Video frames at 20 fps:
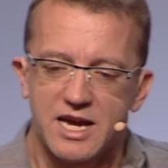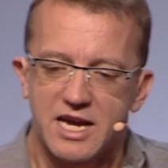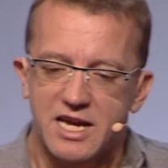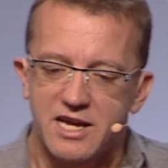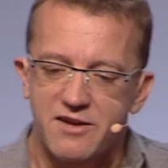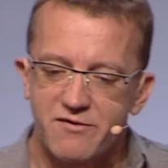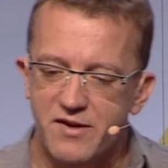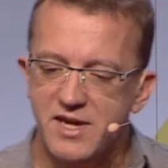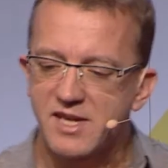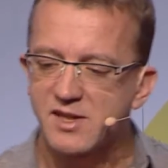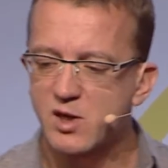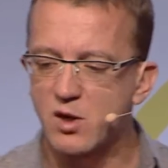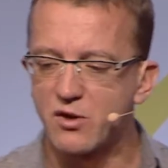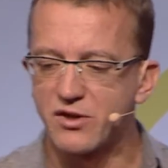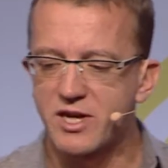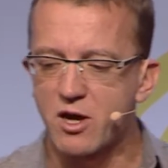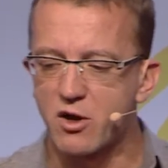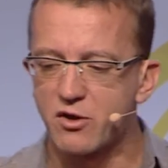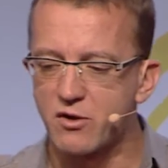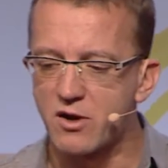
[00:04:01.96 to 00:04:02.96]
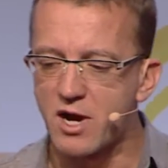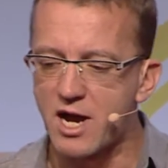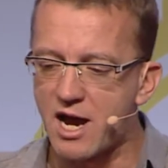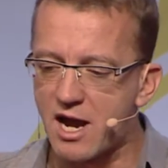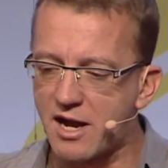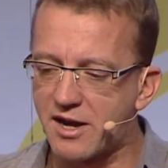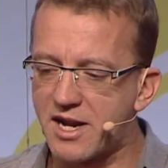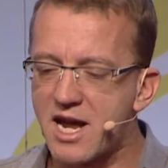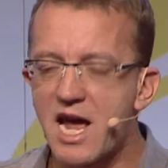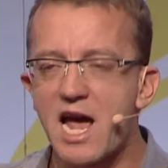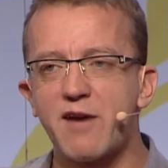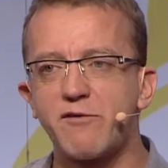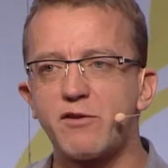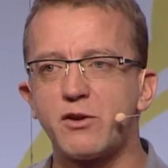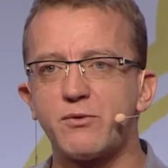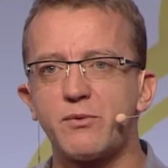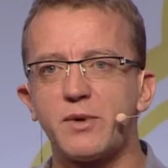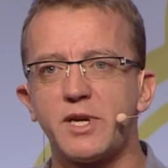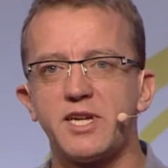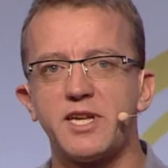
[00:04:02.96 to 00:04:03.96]
Events, on the other hand,
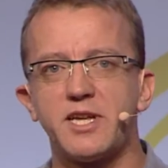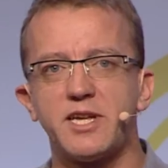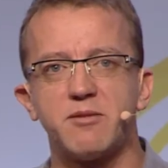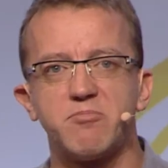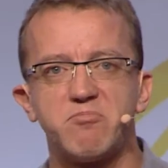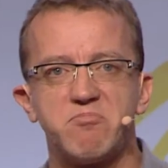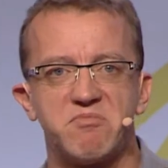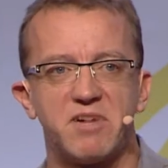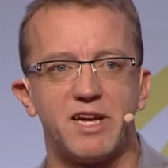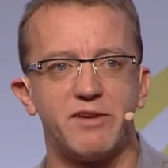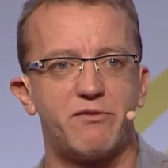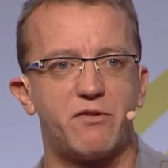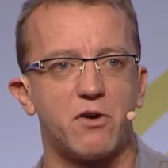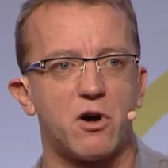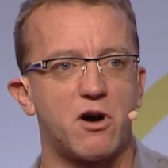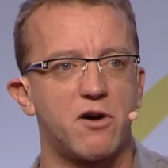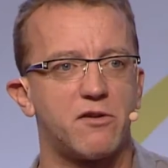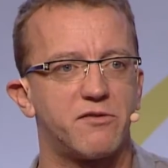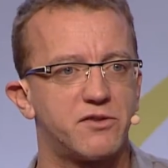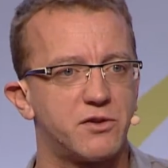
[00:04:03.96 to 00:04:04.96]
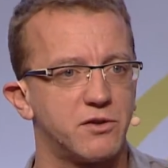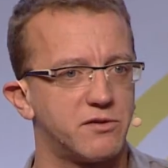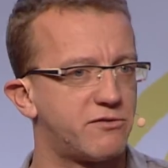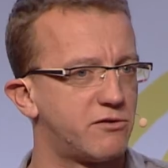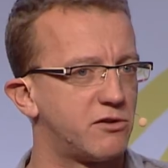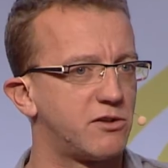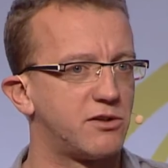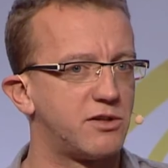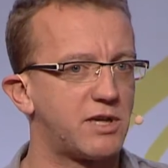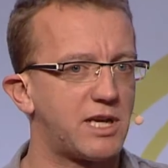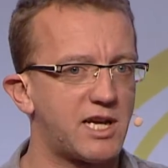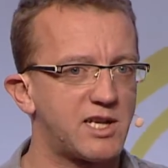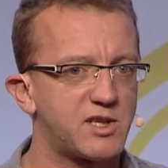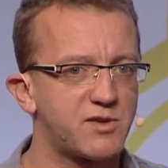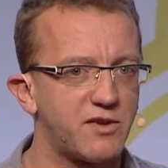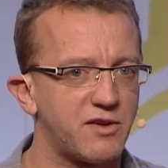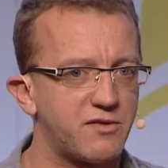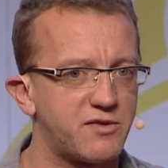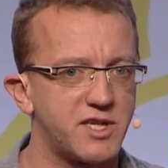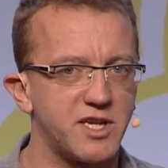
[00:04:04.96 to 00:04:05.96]
haven't really evolved over the last
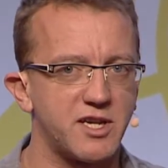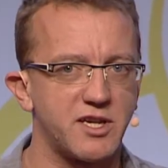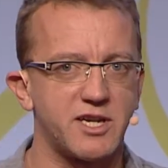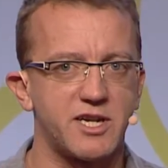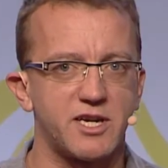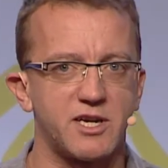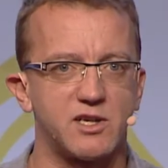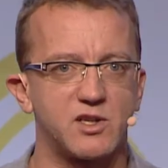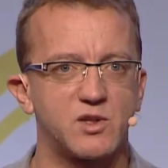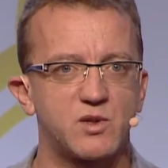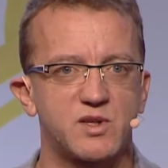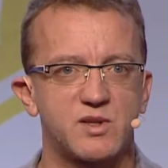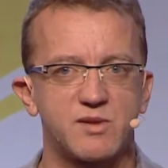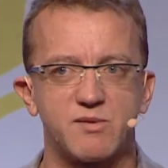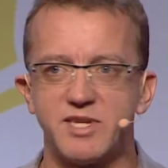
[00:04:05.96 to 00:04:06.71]
15 years.